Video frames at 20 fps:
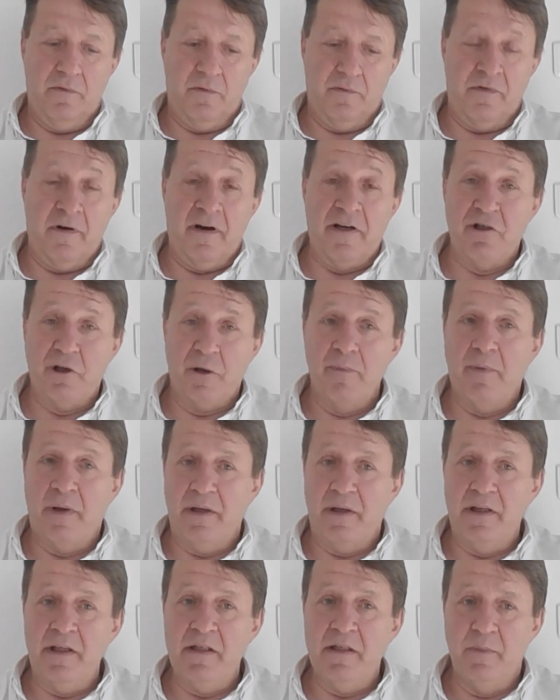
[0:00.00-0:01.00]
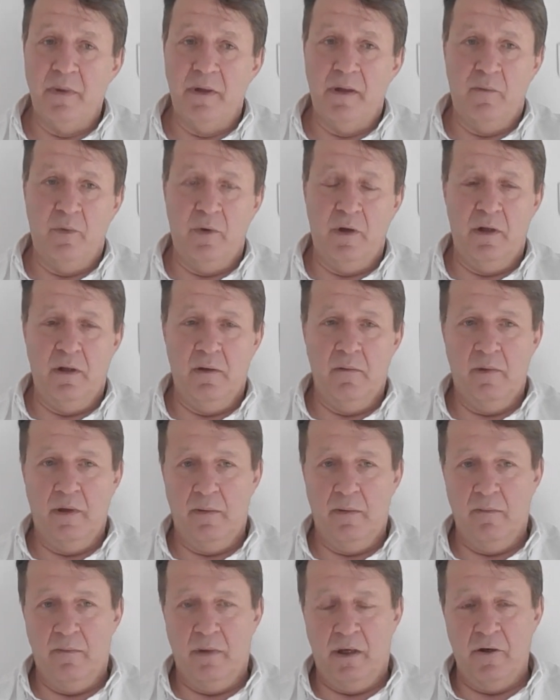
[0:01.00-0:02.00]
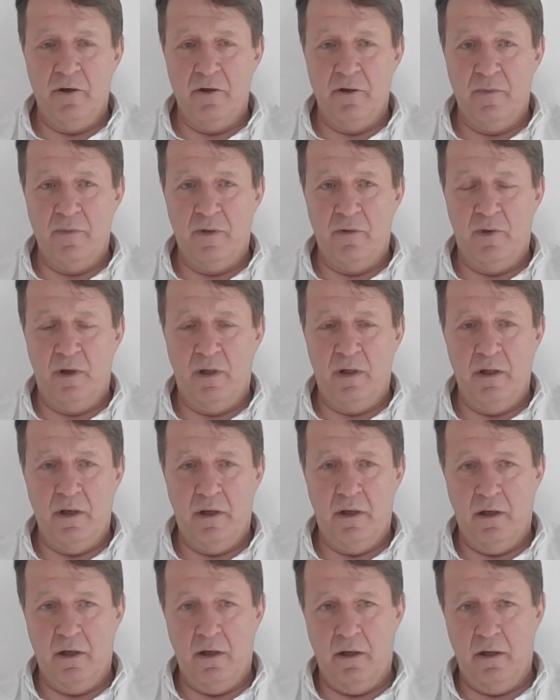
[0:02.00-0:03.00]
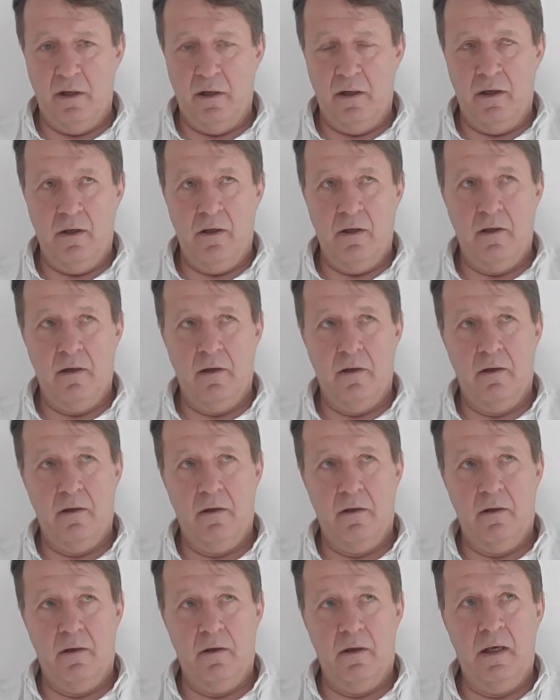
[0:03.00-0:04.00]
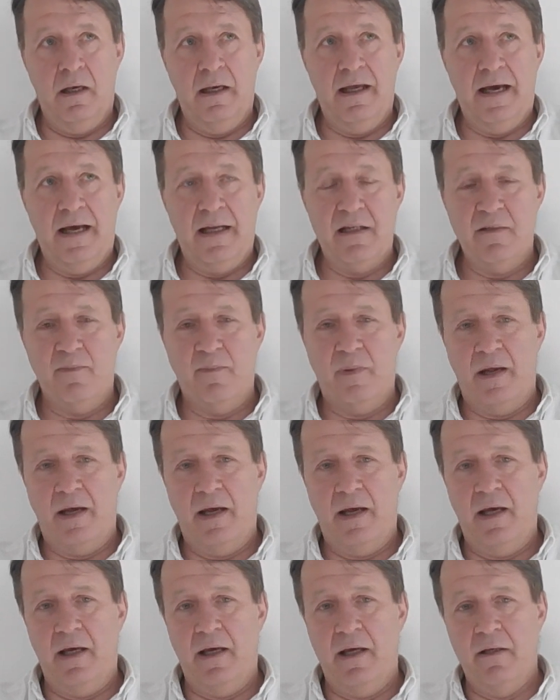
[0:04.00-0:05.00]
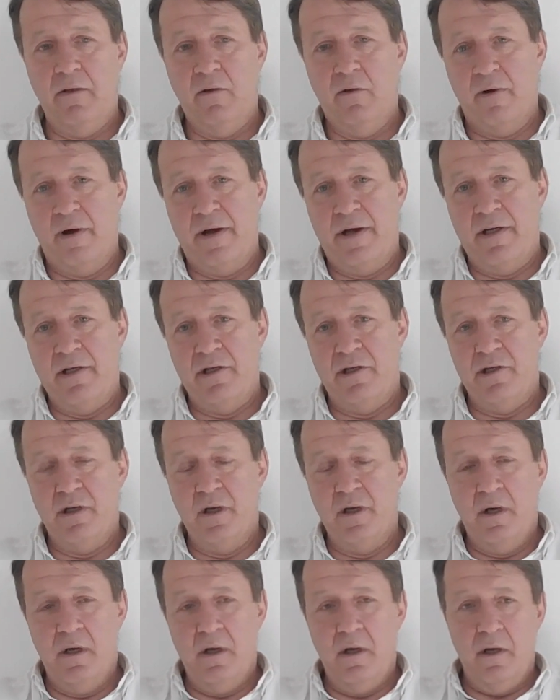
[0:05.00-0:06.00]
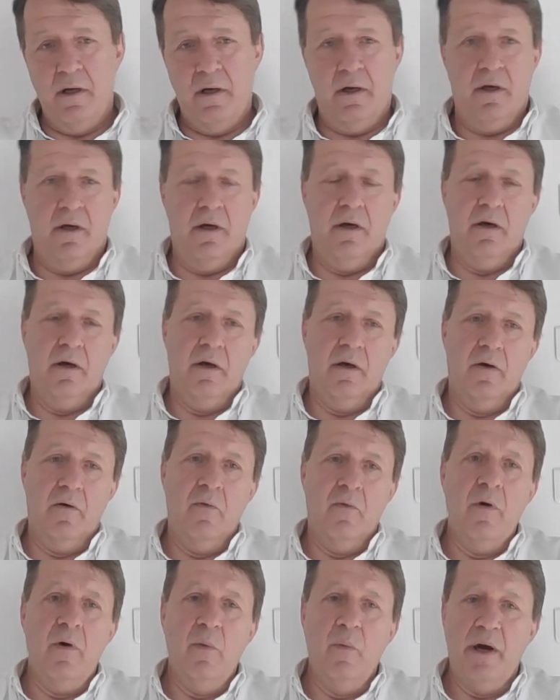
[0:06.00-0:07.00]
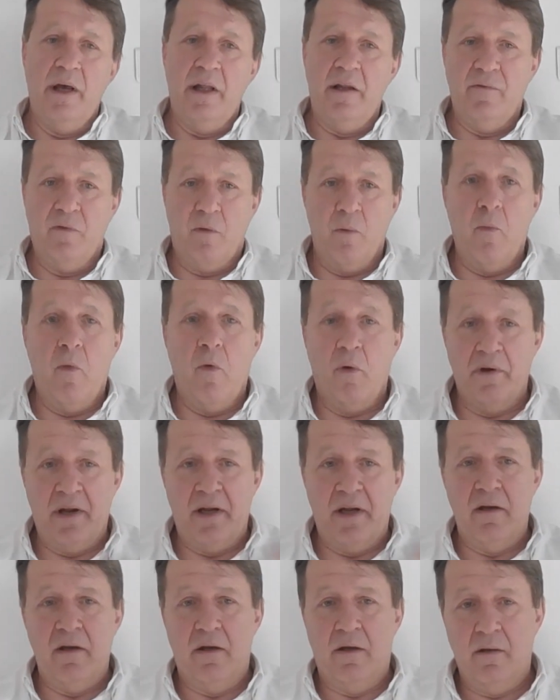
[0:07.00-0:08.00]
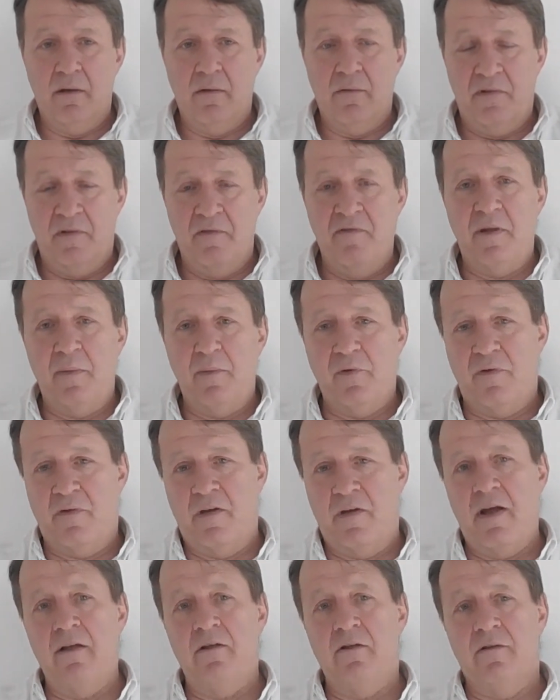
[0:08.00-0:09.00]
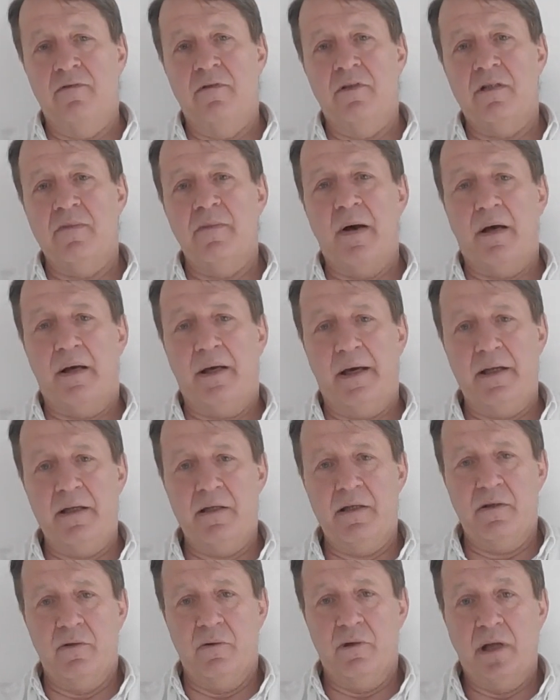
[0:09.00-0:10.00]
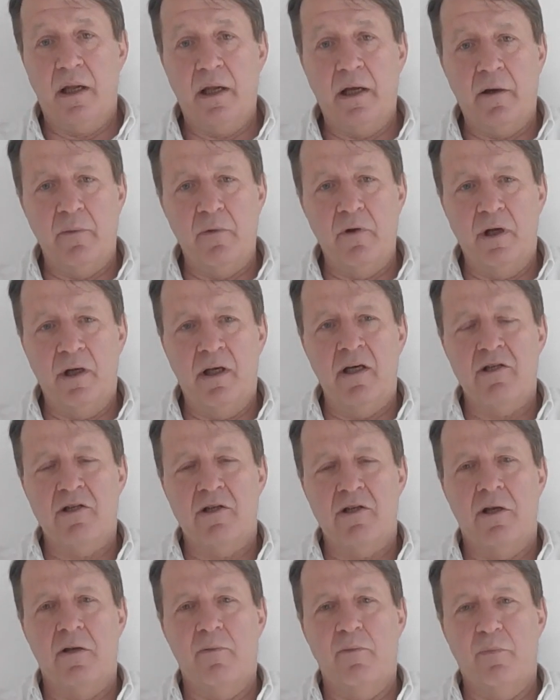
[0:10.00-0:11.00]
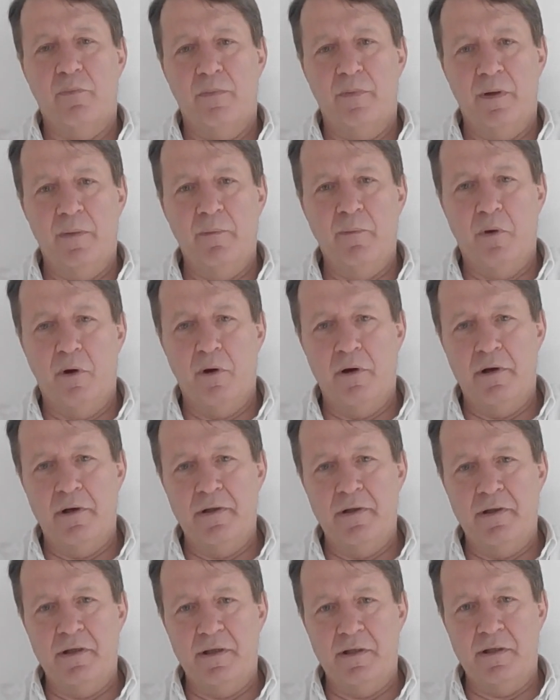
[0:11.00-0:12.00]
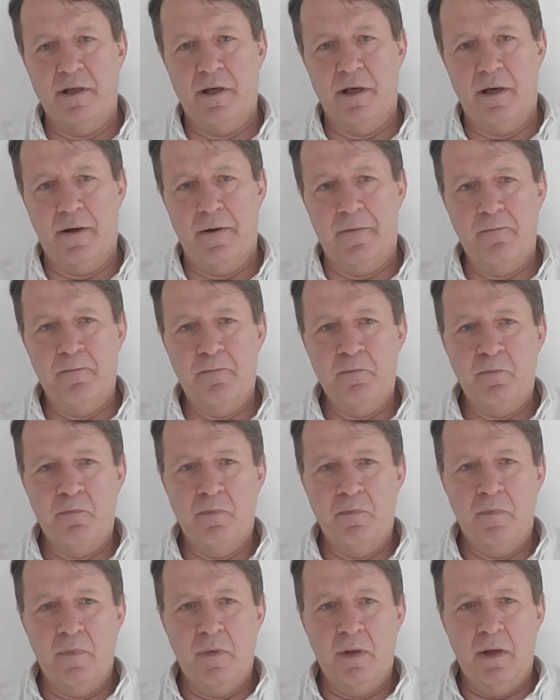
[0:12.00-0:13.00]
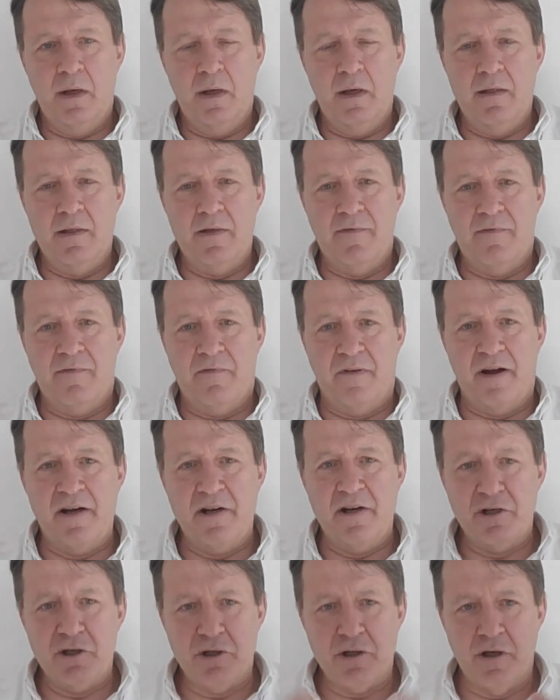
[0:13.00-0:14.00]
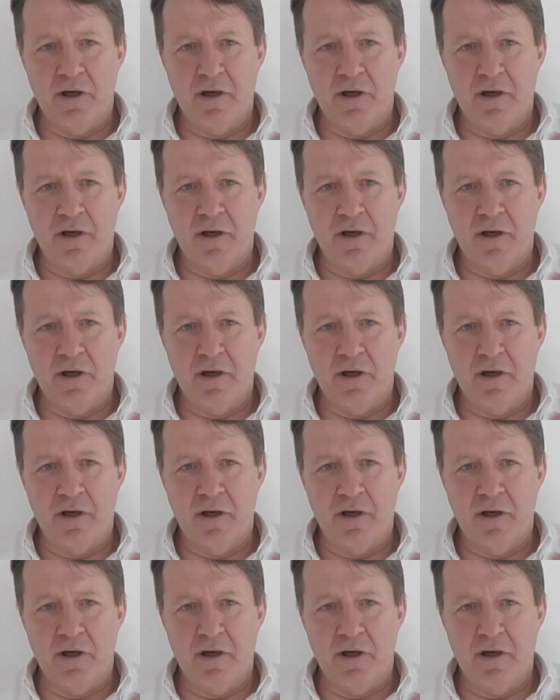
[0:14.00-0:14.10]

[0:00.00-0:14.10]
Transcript: French companies, because between Iliad, Play, and Orange, we wait for more than 50% of this market. So telecommunication in Poland is a French,